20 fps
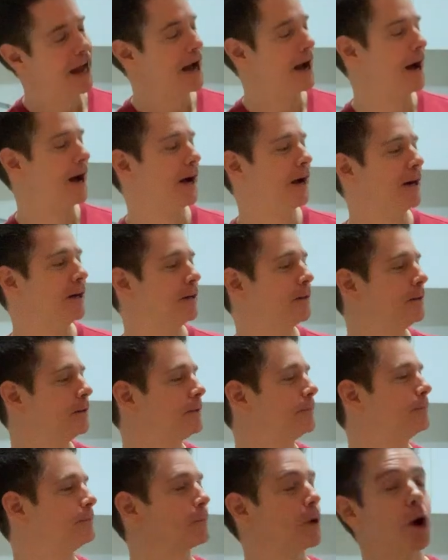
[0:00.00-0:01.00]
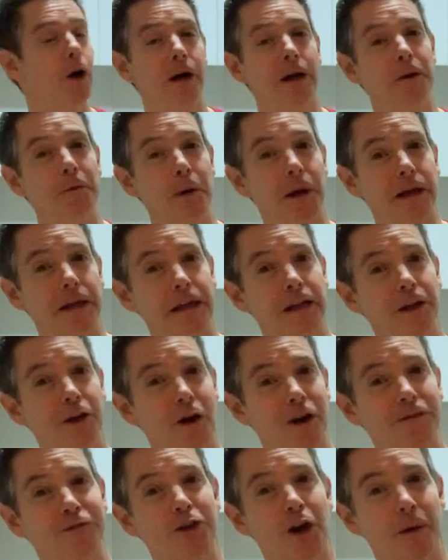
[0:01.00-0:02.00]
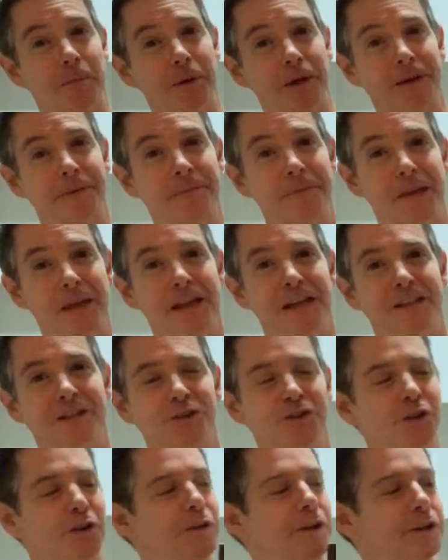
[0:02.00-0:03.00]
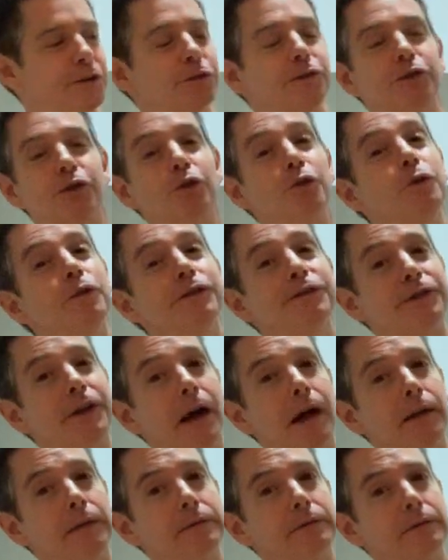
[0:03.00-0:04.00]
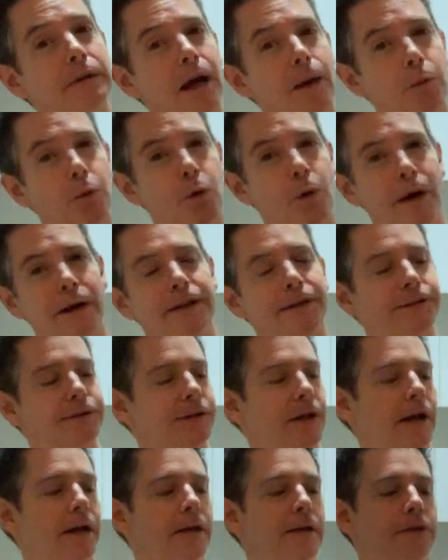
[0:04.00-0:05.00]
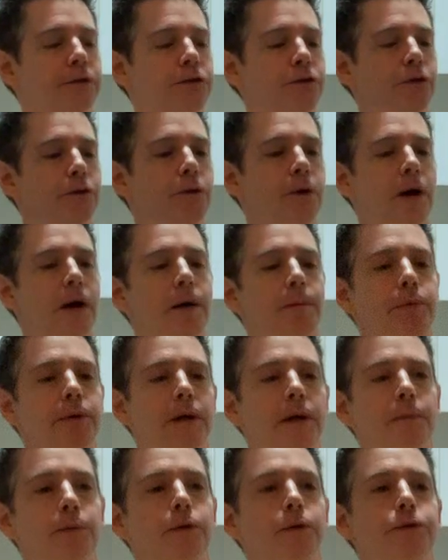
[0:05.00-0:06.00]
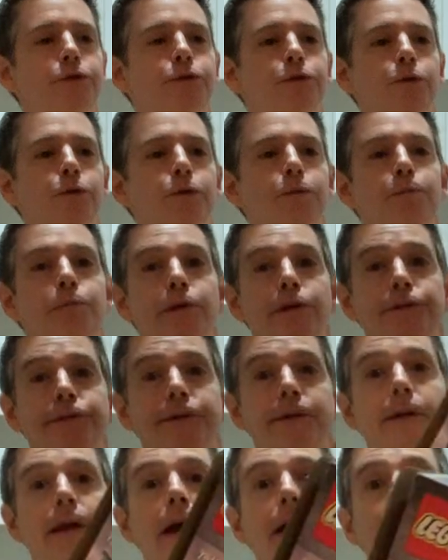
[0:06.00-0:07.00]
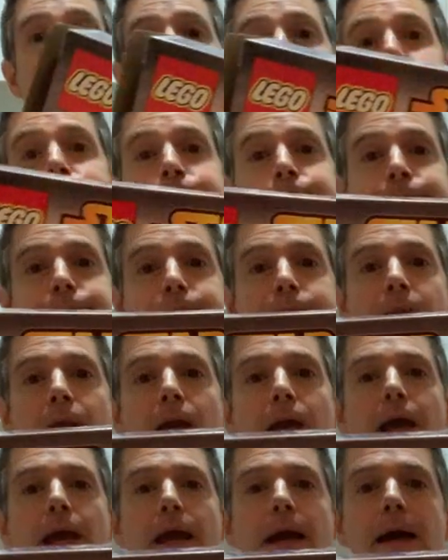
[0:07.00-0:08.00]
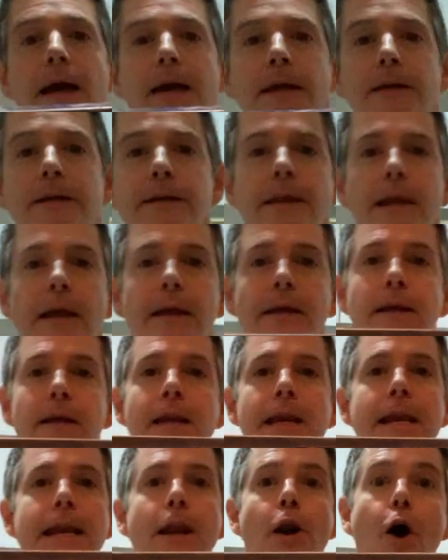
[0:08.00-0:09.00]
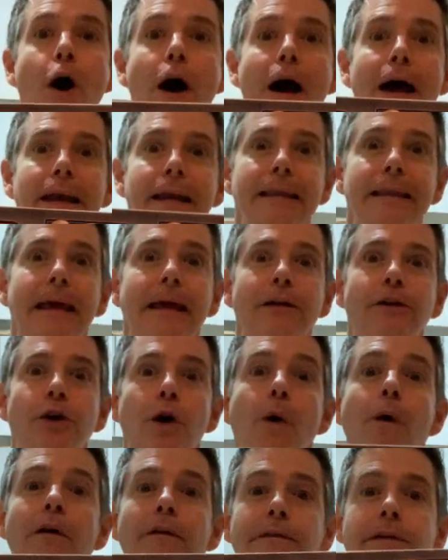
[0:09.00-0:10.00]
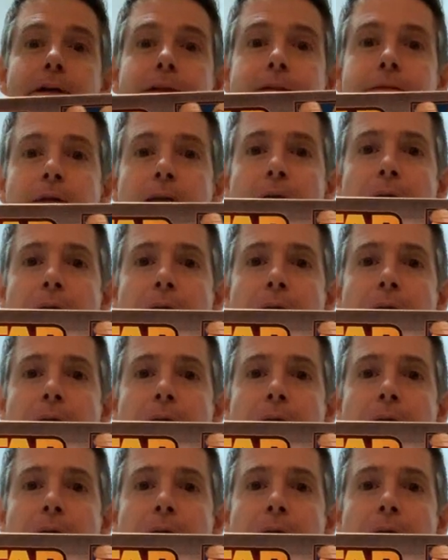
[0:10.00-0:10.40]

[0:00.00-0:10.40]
Uh, all right, anyway, getting off topic. So this was a cool set. I'm quite excited to uh, be able to build it again and then not let go of it.